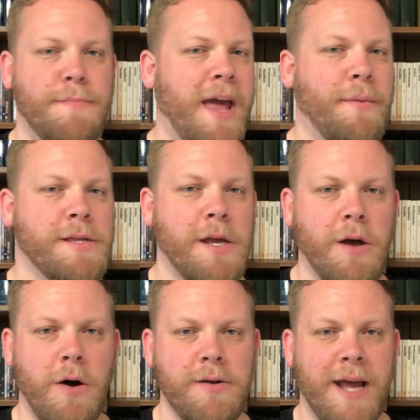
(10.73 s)
to be able to
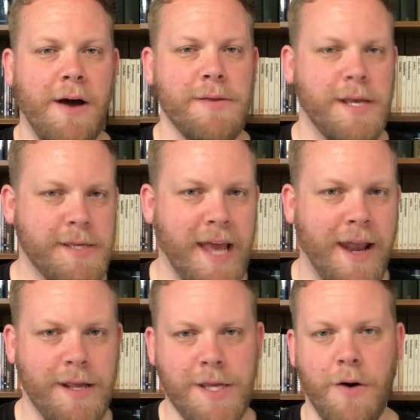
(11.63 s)
go down to
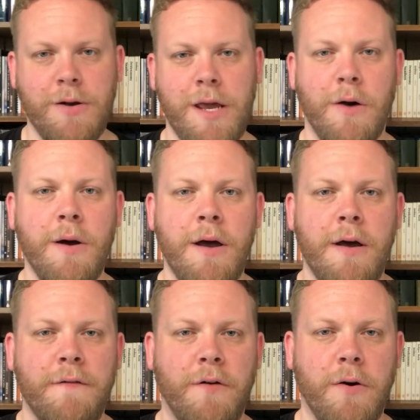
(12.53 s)
San Antonio
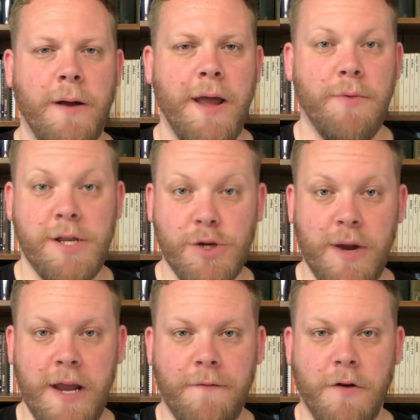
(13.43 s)
for a
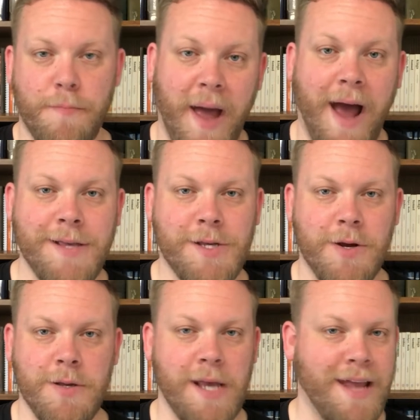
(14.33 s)
retreat for
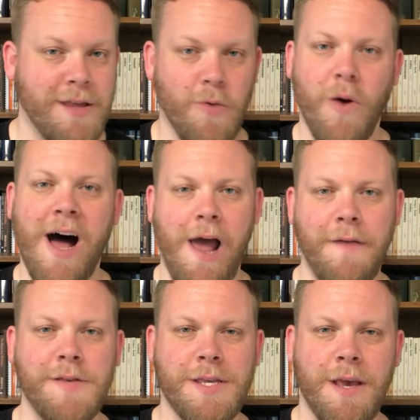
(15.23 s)
pastors and their
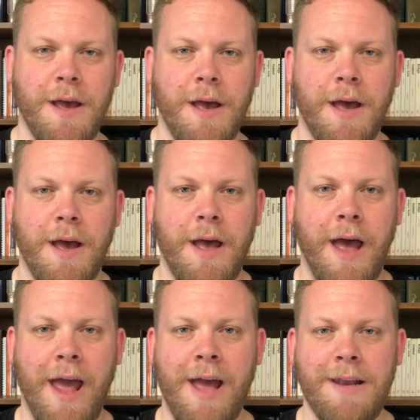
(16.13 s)
wives.
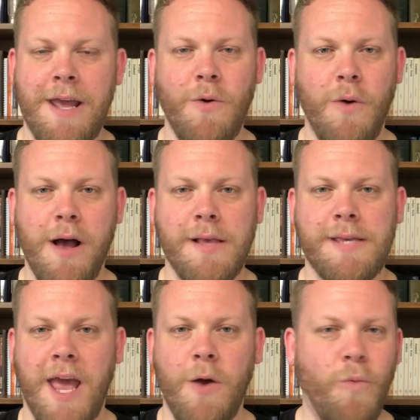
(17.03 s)
And it
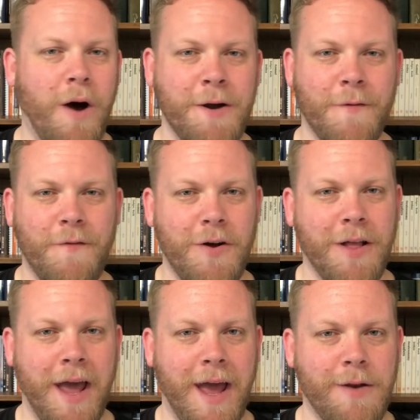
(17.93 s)
was a
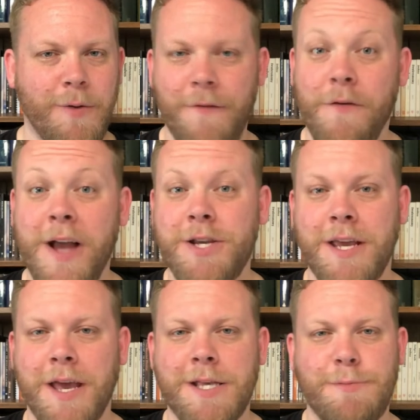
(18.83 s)
wonderful and refreshing
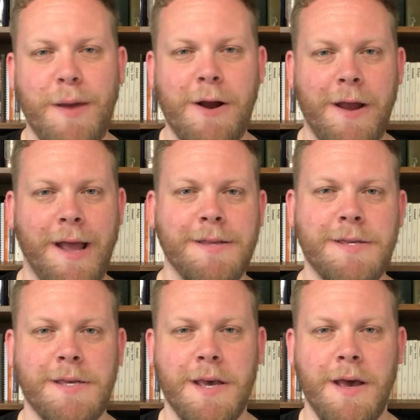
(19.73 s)
experience.